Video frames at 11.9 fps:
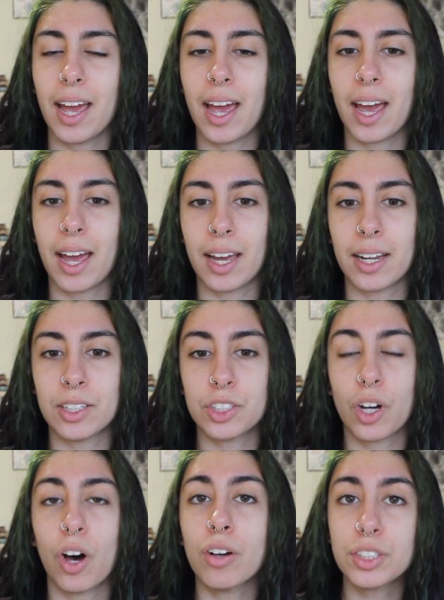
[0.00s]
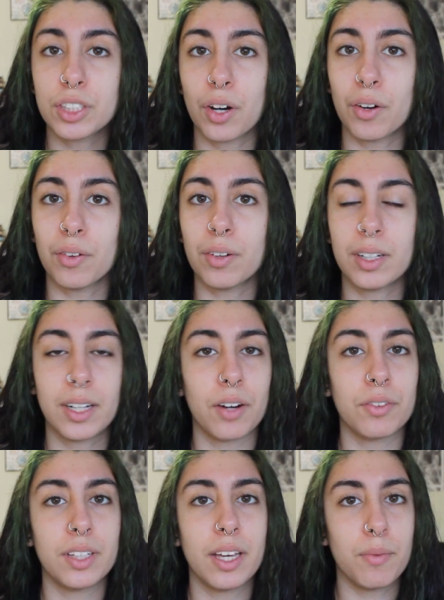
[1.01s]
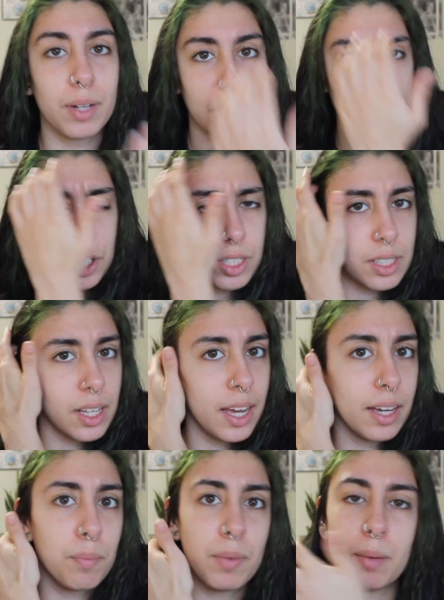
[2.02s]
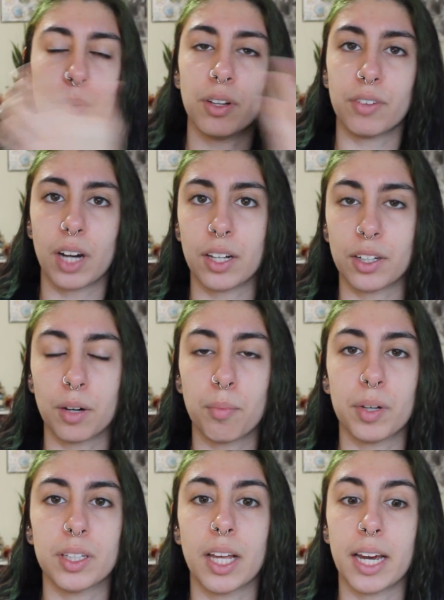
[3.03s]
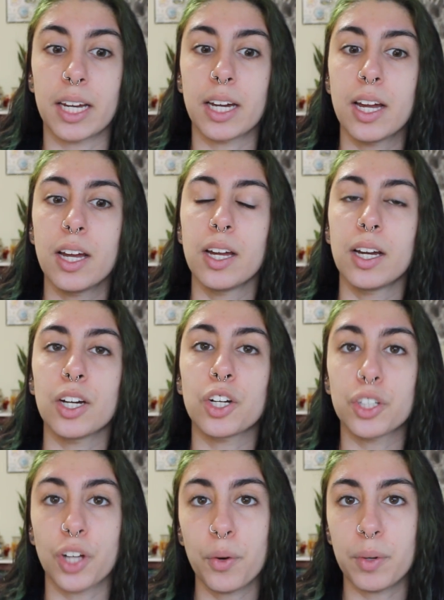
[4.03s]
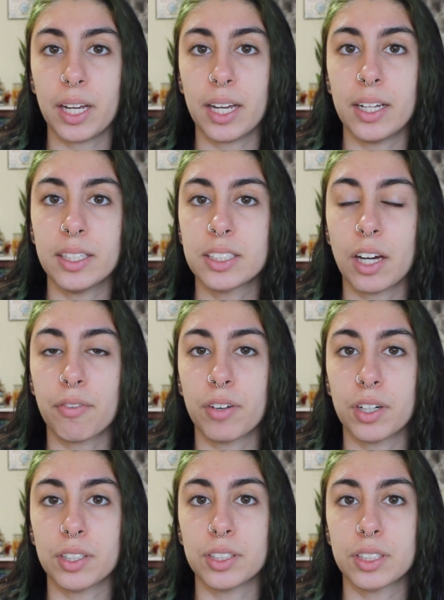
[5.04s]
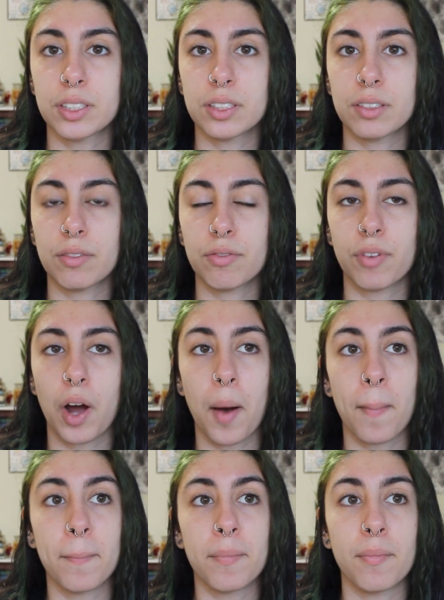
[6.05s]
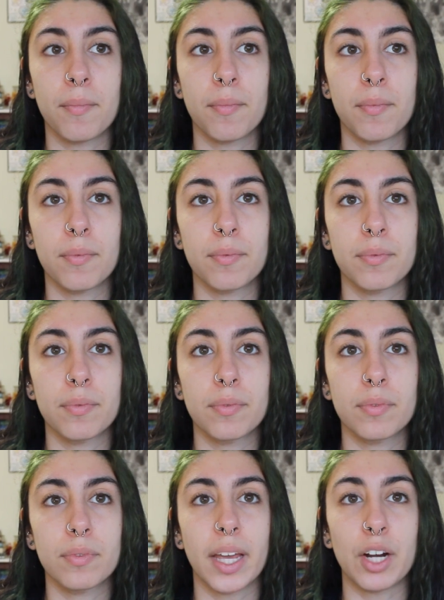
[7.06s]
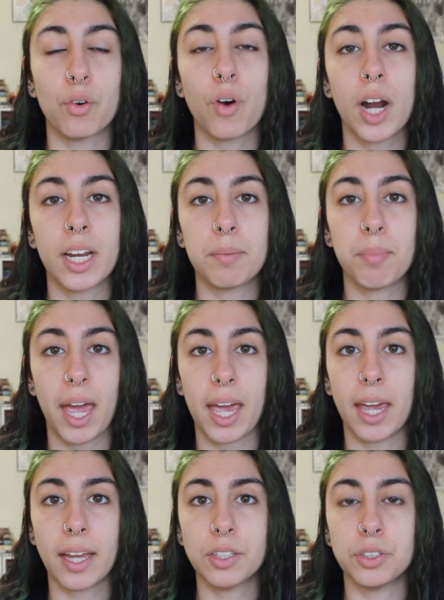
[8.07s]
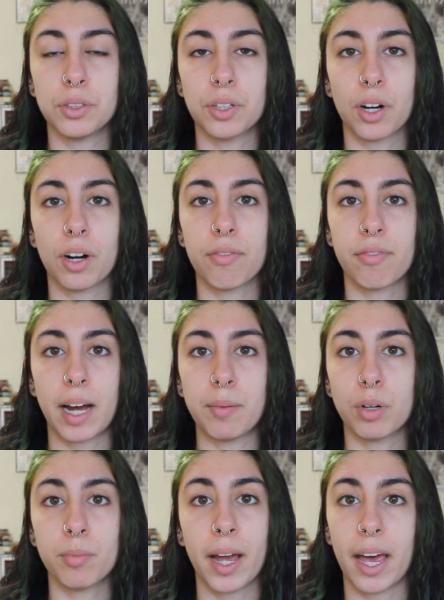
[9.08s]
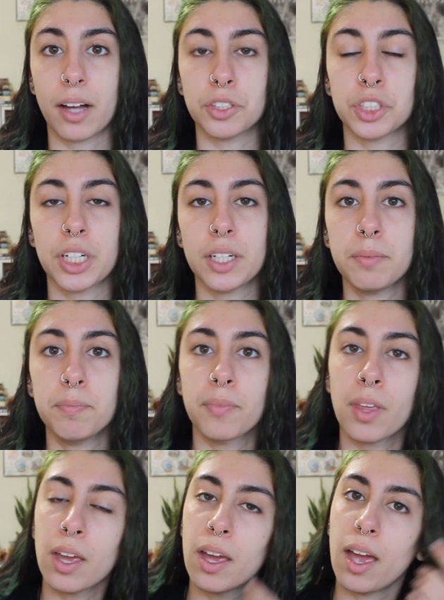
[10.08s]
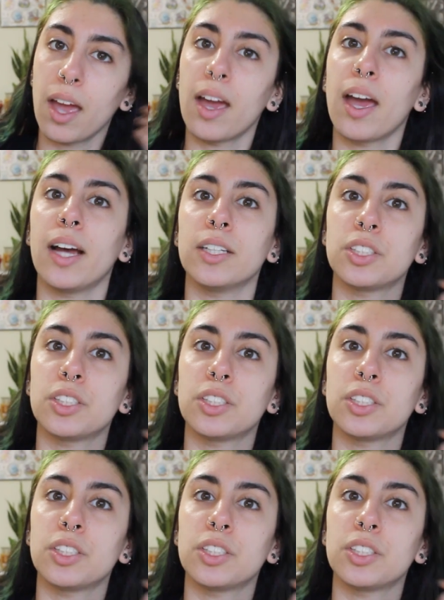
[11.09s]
And also, not only with just people of color, but Chloe suffers from chronic pain due to her fibromyalgia, and